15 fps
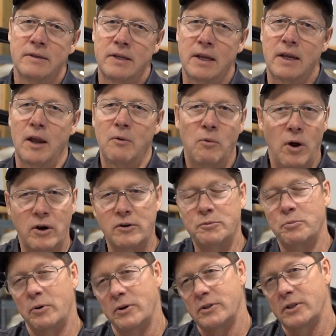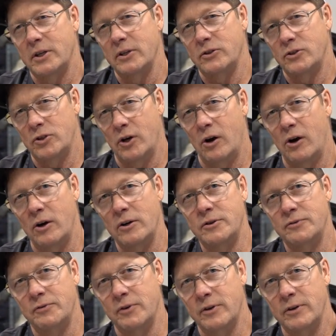TK Watersports can
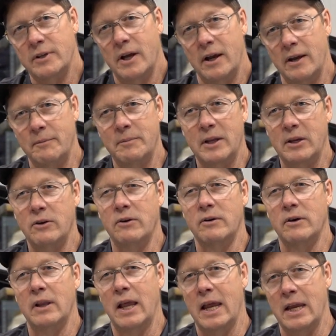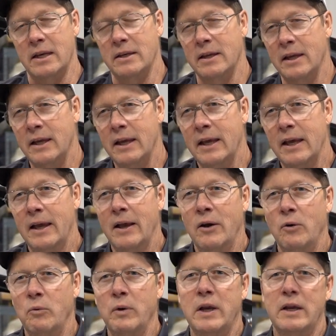charge for time that you're late.
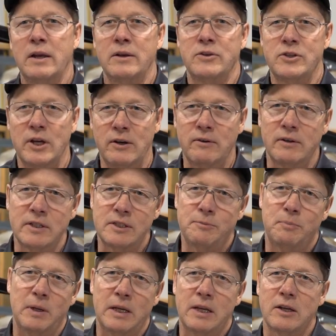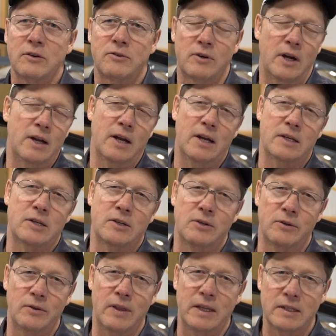We, generally speaking, try not to
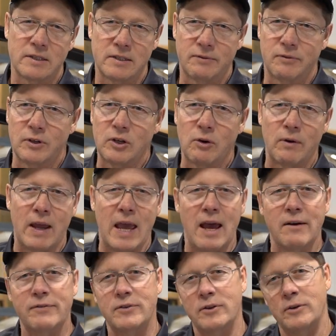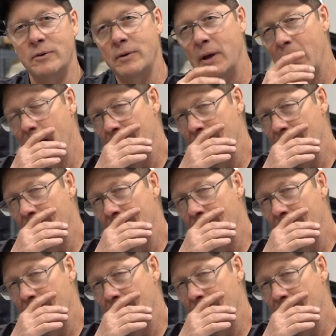do this if we don't have to.